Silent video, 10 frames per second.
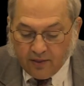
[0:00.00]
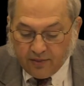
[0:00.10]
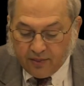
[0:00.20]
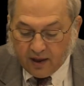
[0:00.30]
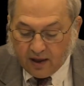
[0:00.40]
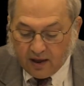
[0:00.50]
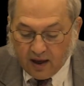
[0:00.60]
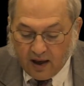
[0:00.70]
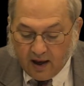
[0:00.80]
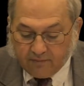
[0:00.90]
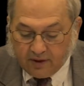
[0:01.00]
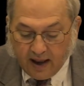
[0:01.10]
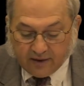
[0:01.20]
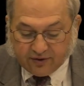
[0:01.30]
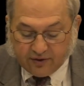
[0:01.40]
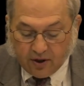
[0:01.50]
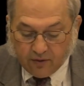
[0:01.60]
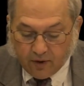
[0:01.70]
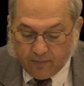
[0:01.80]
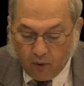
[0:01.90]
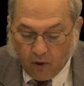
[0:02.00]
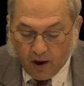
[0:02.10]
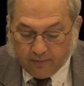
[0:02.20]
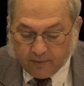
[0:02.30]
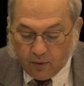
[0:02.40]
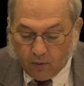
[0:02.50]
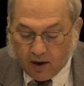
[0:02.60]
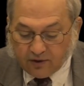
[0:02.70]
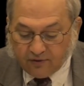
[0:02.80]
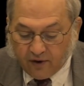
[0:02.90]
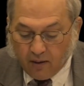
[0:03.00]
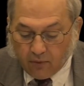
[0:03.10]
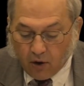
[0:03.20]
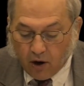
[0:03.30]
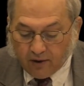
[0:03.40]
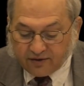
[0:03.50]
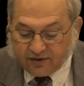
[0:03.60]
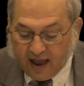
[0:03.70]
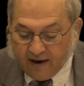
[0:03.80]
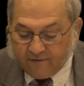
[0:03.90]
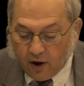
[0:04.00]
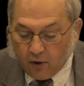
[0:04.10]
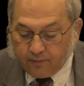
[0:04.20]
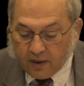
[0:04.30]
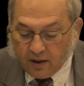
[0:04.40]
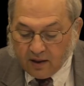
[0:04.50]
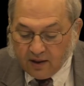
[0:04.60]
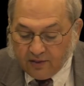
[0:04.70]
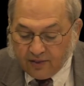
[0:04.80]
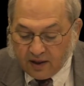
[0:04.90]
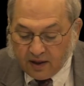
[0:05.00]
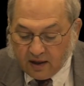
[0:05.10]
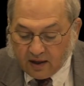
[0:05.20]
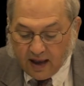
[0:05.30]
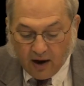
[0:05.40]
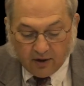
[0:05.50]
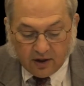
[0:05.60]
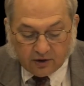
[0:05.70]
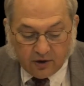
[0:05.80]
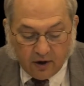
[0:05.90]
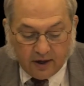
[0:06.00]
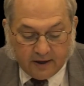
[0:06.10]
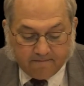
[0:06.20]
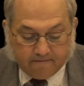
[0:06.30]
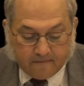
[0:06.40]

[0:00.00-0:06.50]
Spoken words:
The next report was from Laura Saffo, the county attorney,